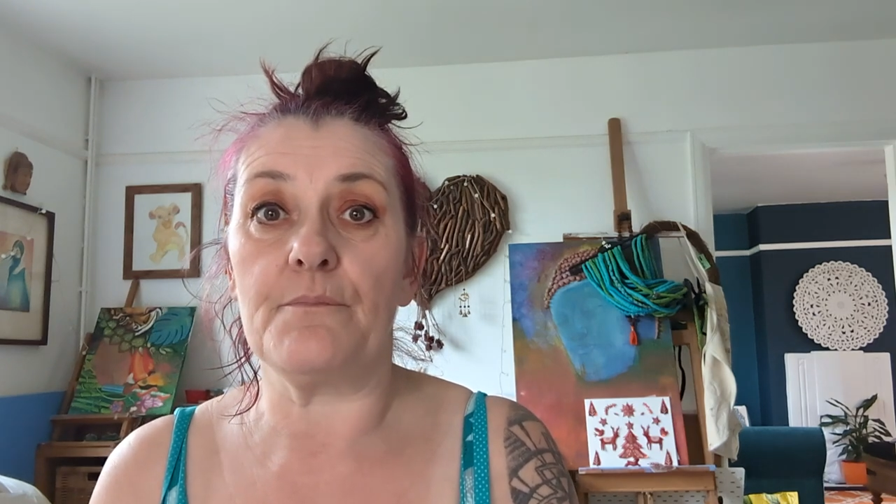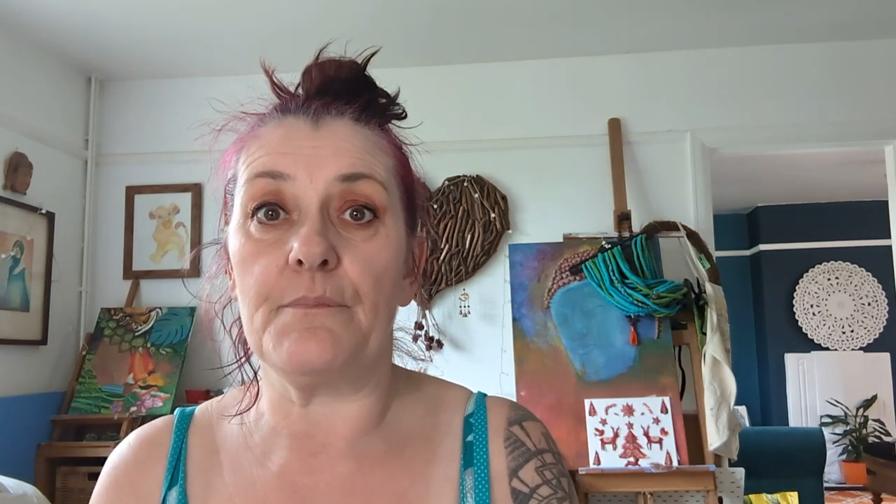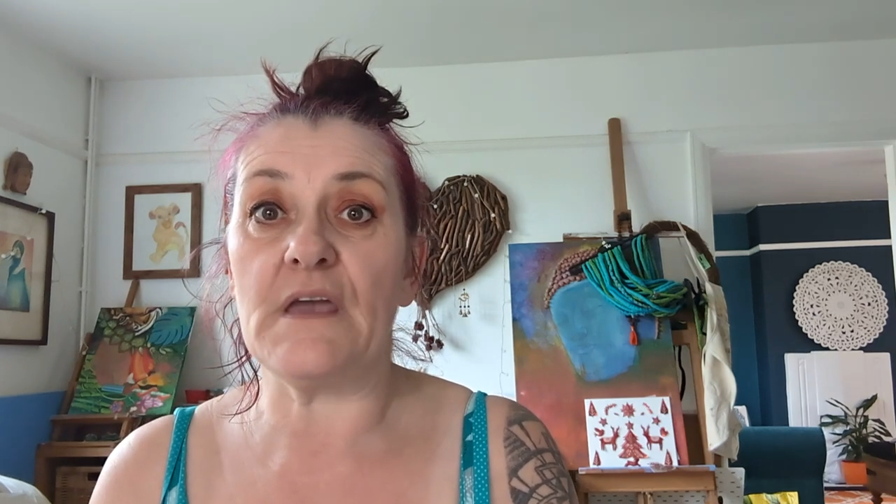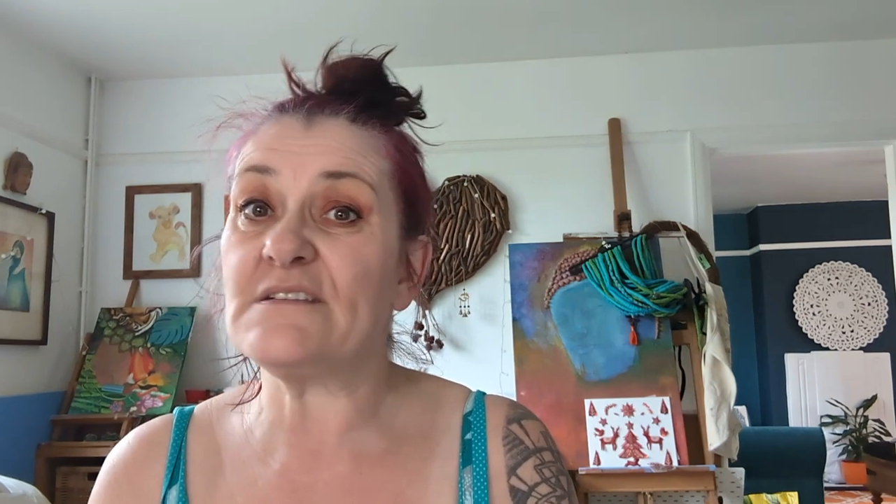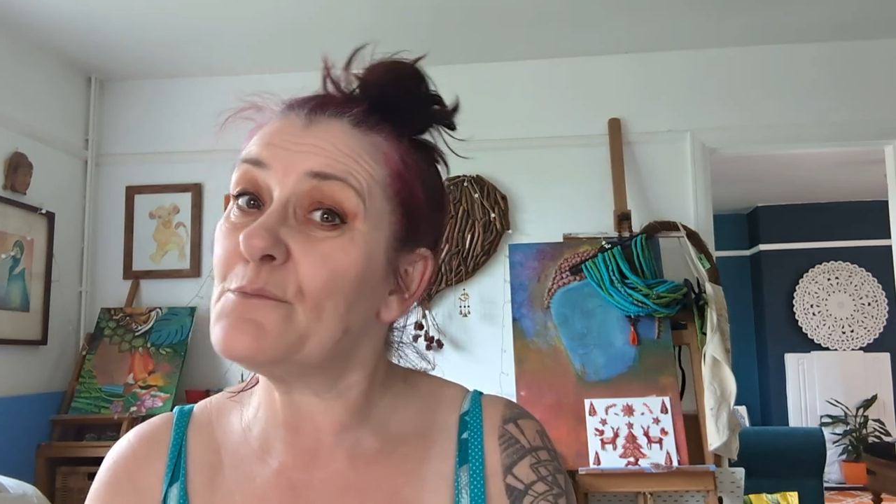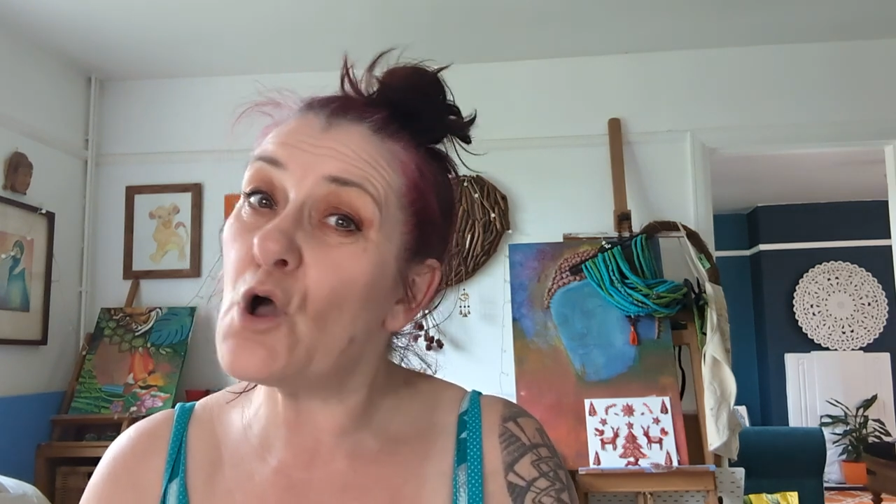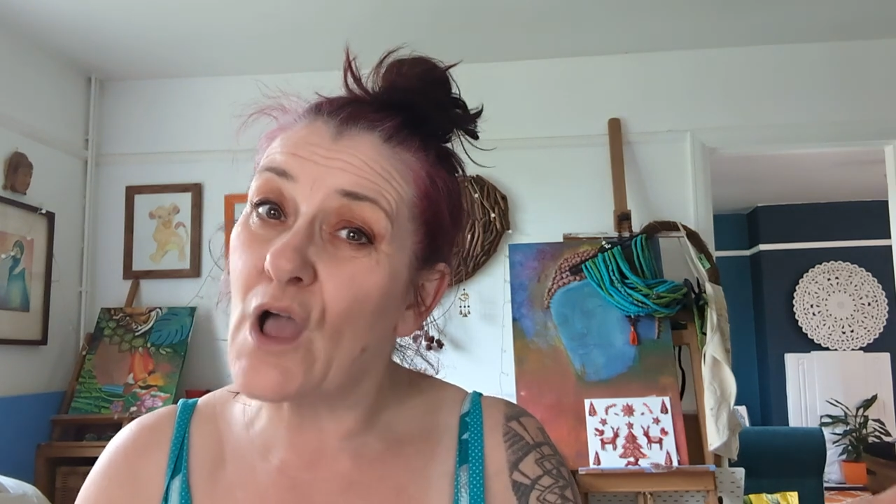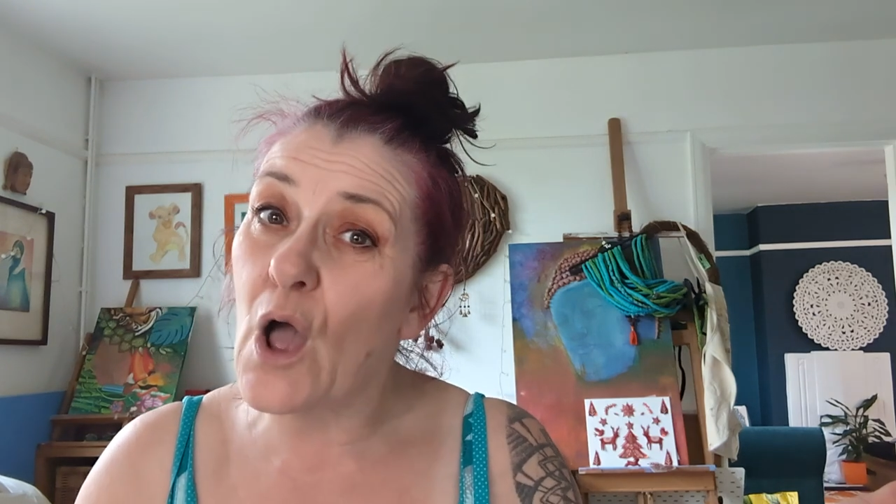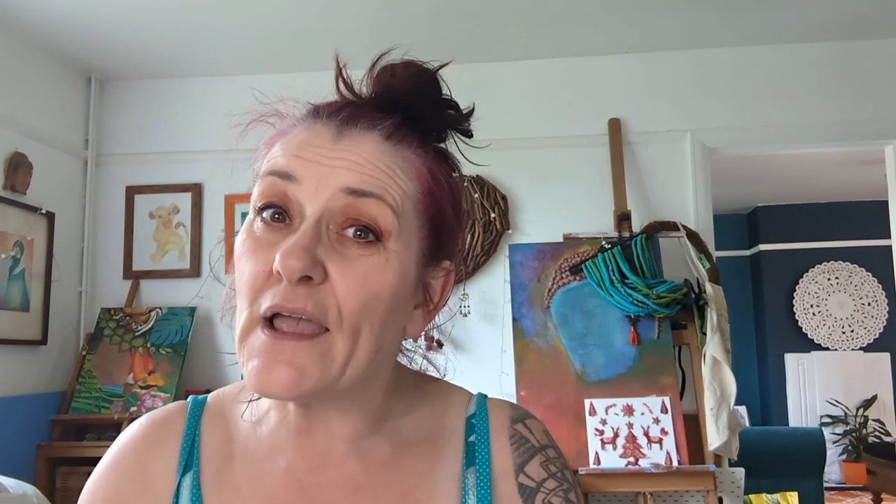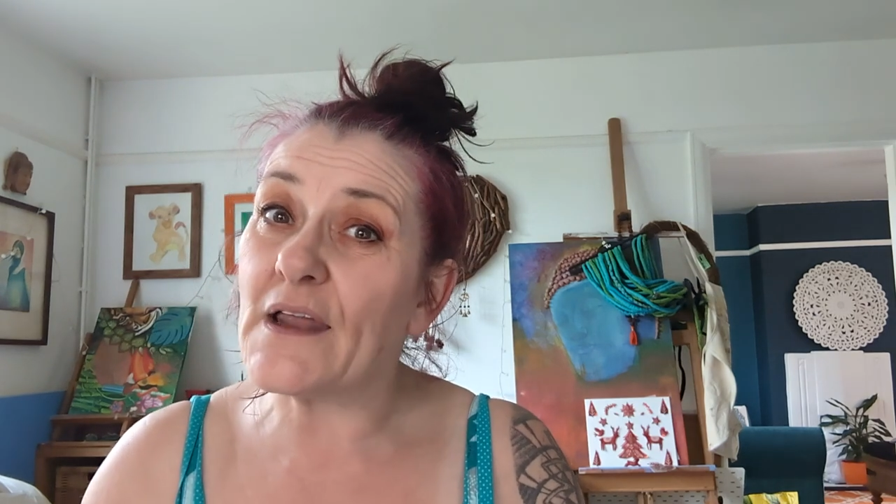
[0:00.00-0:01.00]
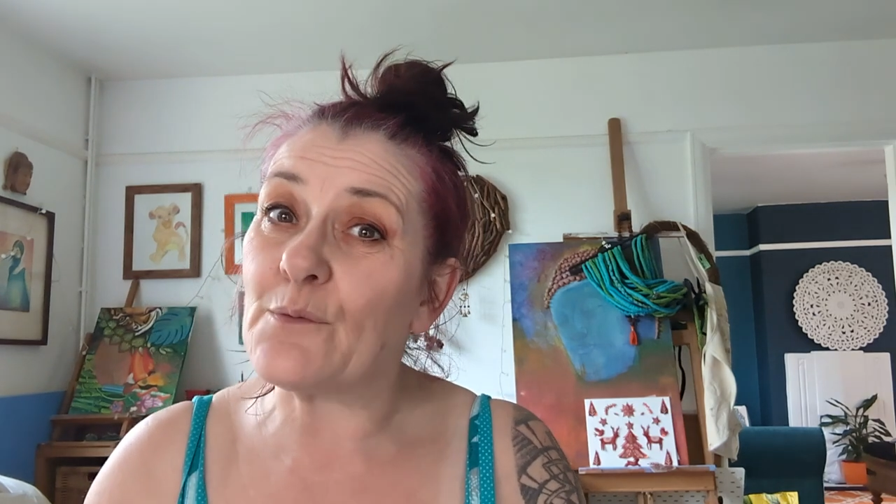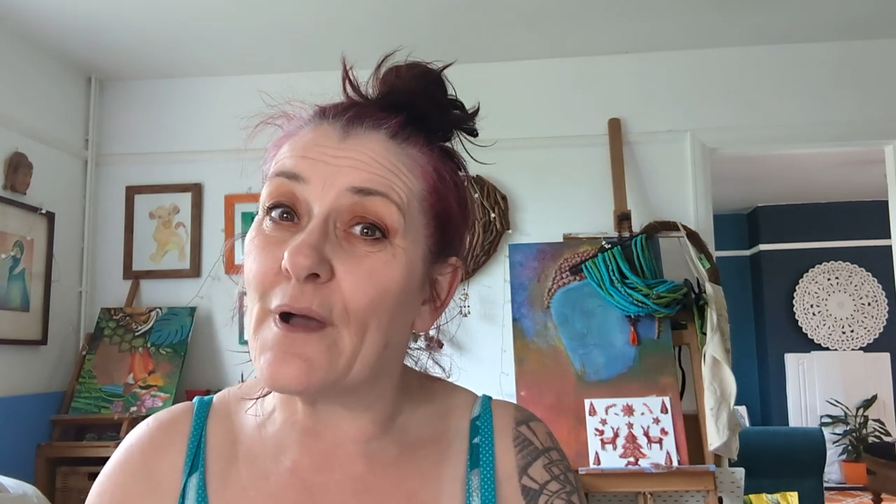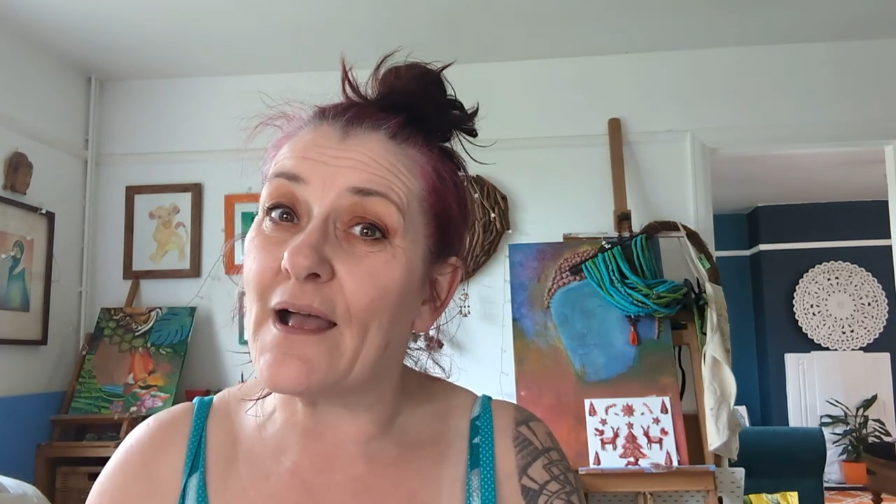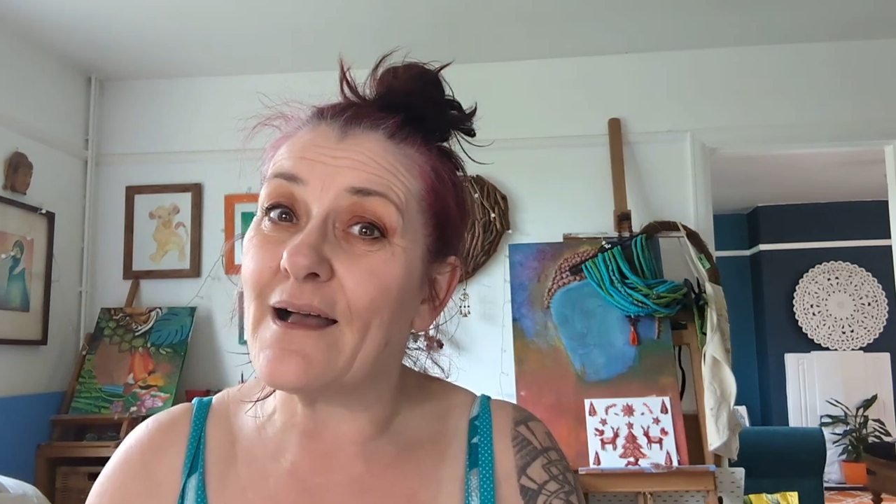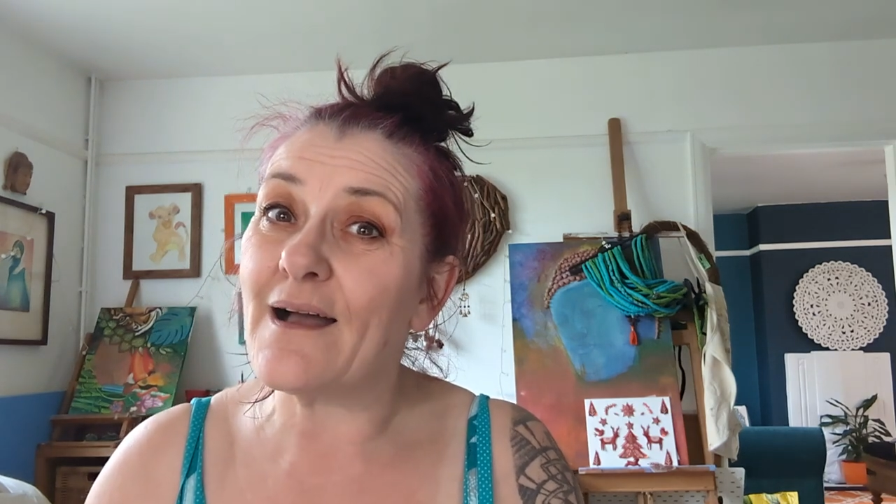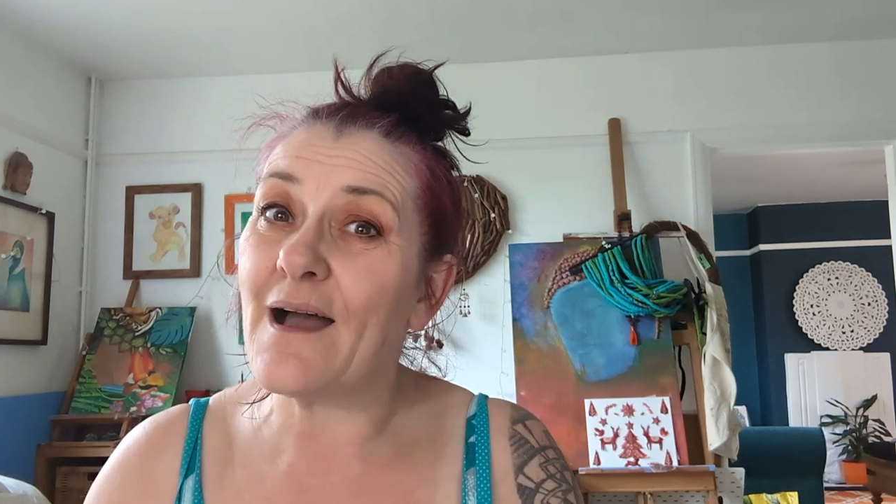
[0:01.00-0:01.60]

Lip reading: because I'm not going anywhere.